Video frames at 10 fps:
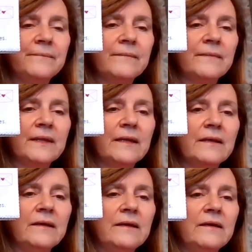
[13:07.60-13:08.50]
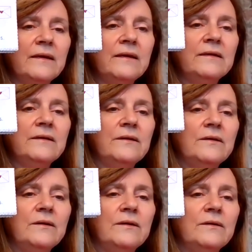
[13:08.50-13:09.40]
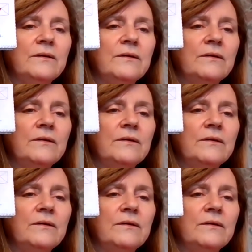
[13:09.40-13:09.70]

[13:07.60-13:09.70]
Nobody speaks.